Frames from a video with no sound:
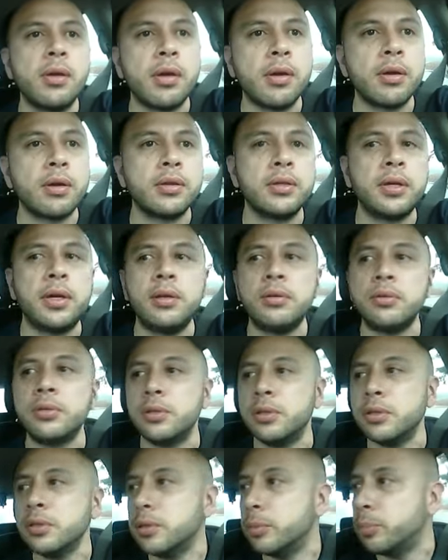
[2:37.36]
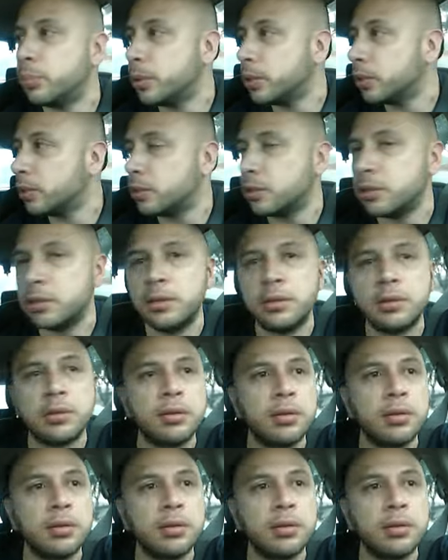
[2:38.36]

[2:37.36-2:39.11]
because I don't trust a bitch.